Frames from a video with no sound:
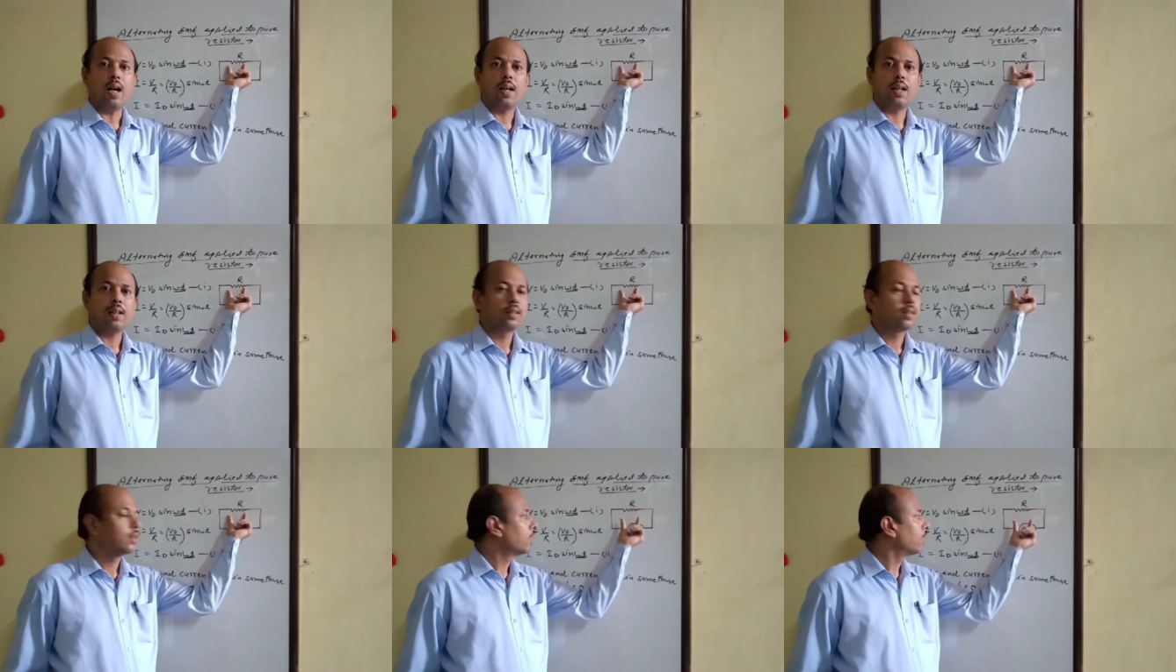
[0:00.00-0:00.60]

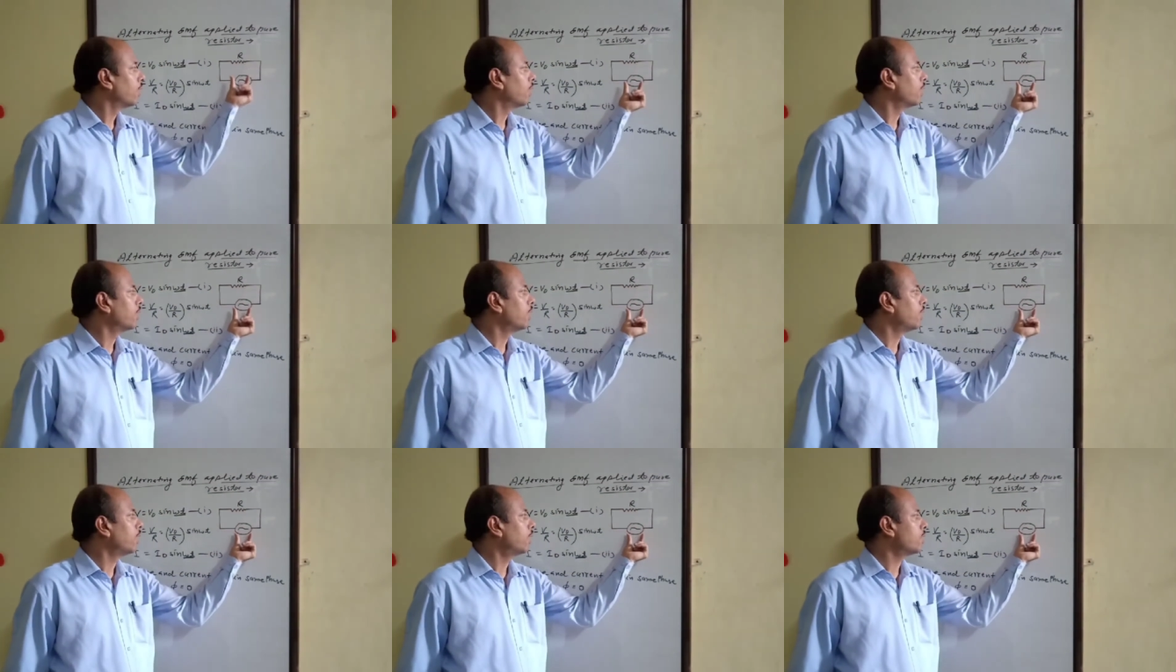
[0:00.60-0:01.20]
R.
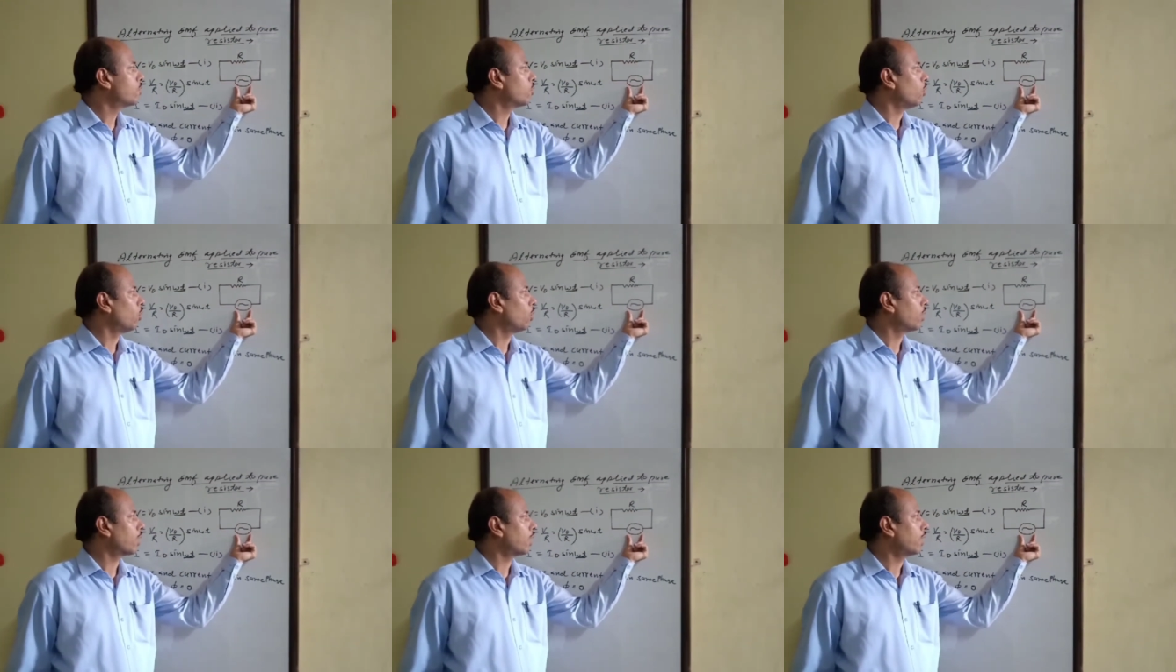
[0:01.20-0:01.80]
Here it is
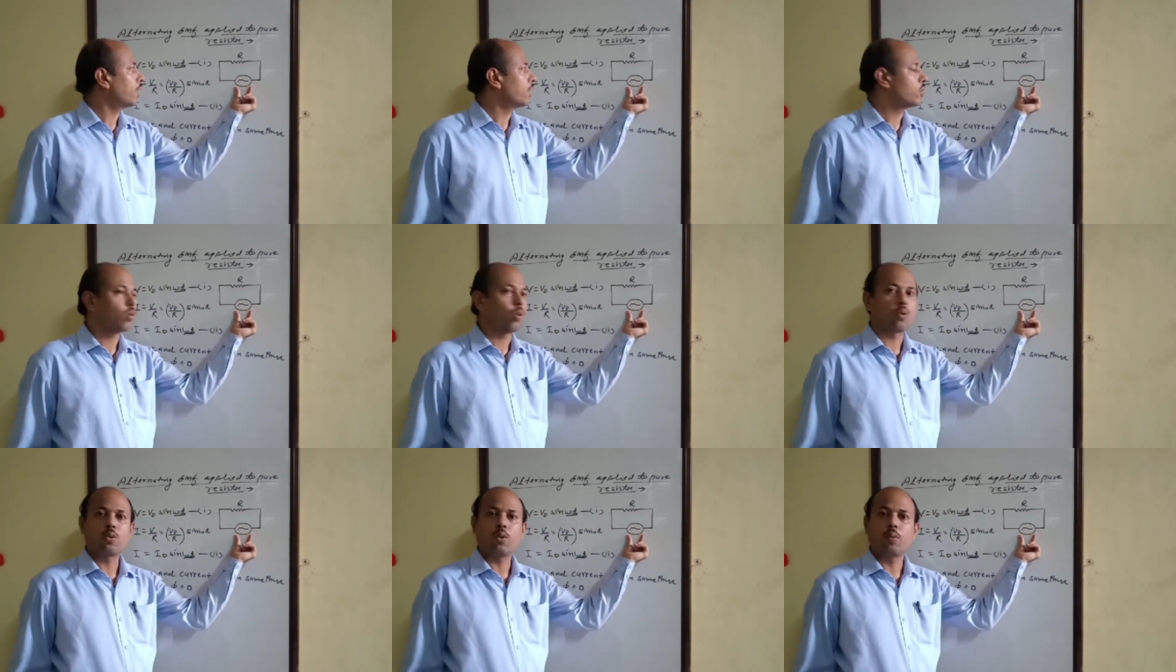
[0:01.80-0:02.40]
alternating
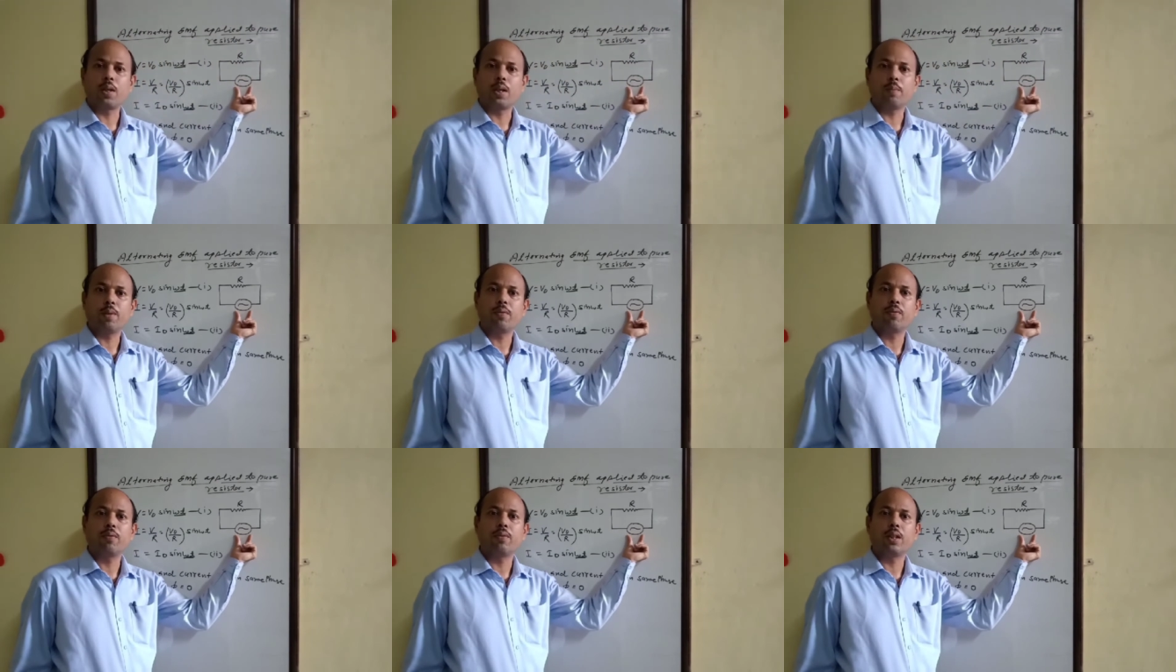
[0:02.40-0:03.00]
source of
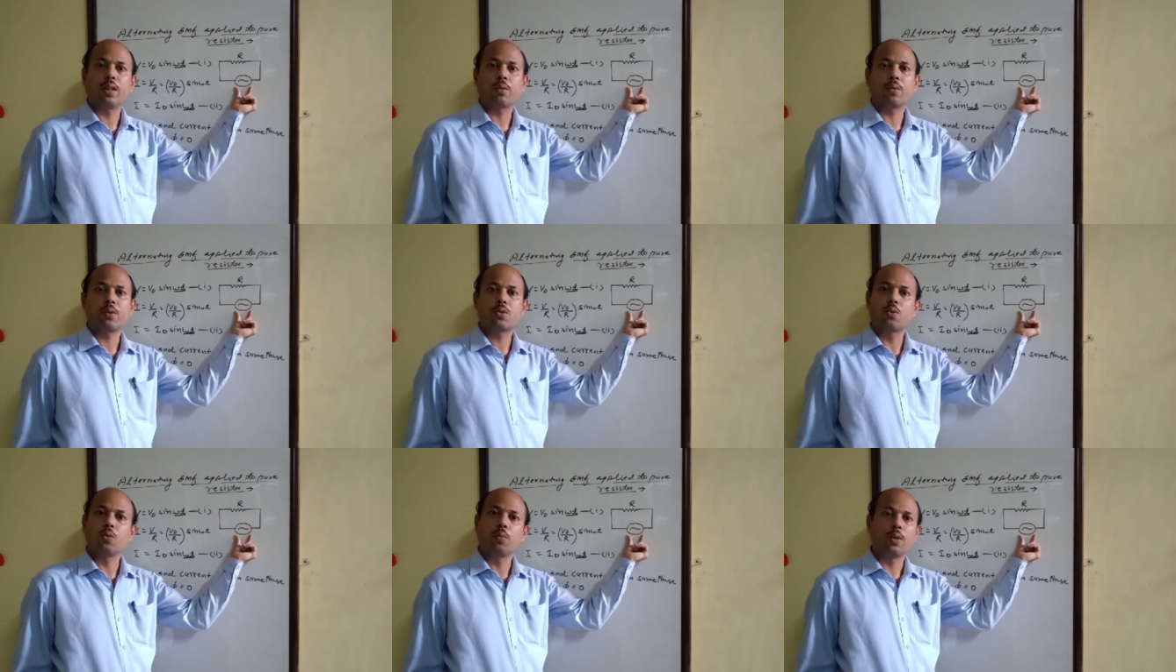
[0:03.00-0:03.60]
EMF V
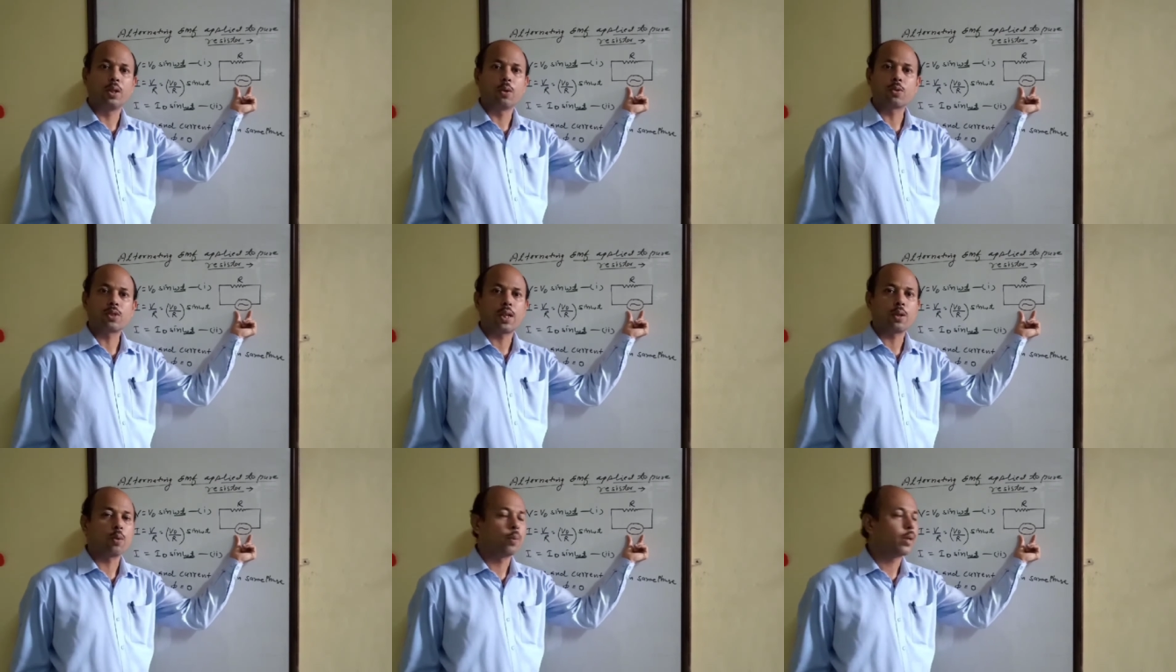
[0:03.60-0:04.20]
equals to V naught
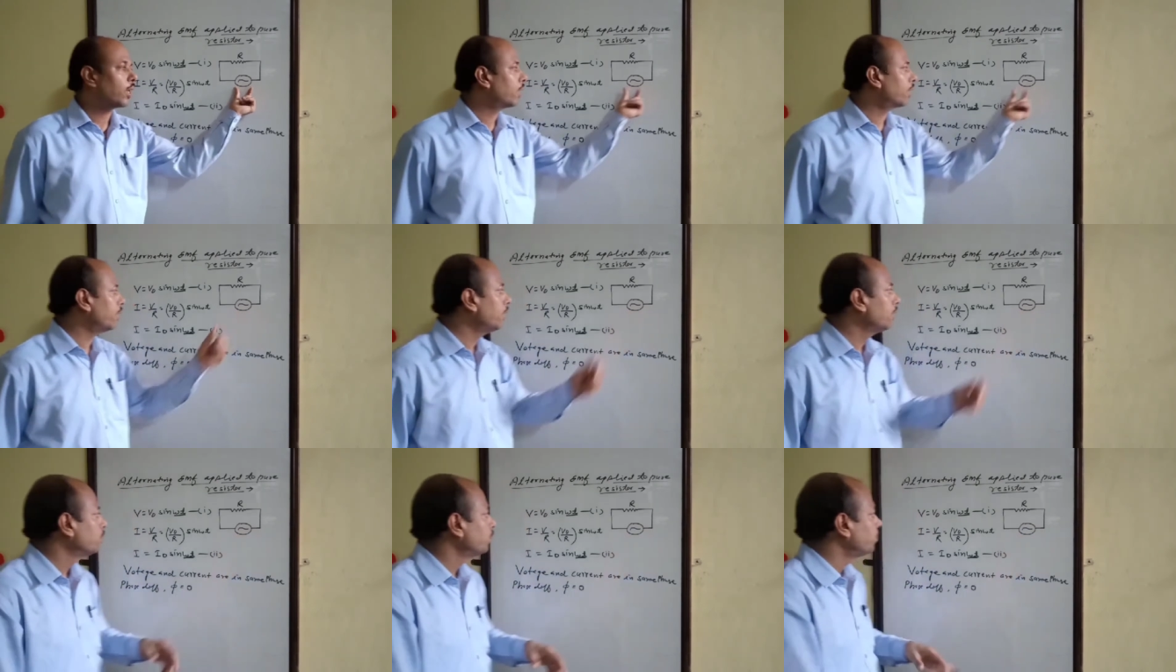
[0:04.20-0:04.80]
sine omega
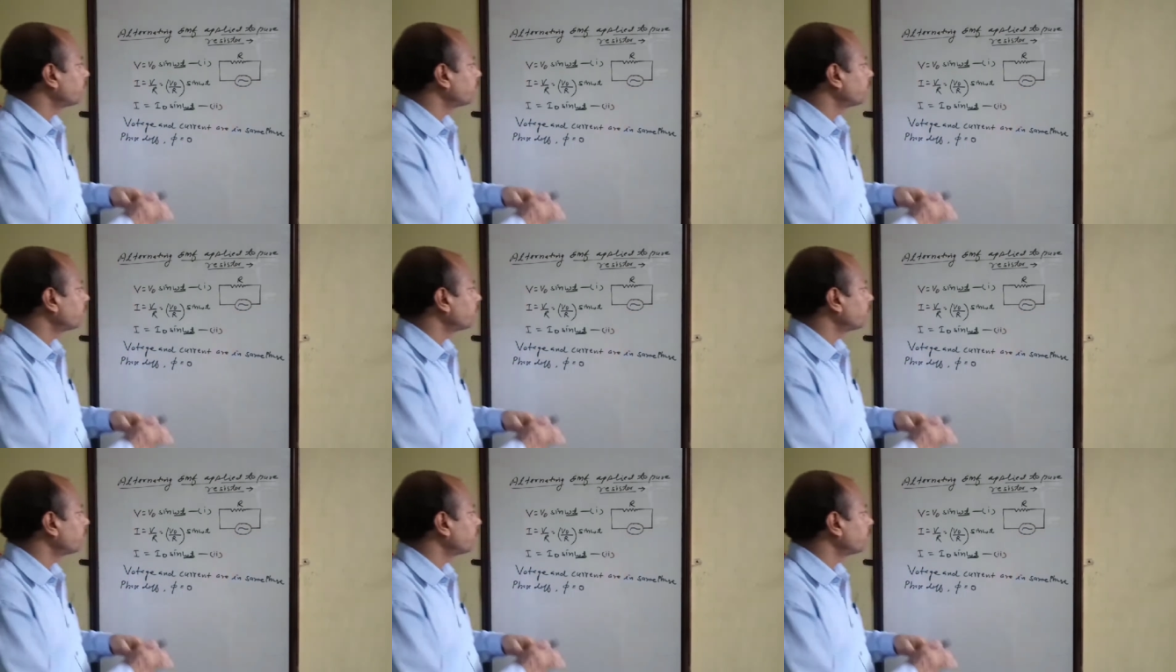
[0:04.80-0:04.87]
t.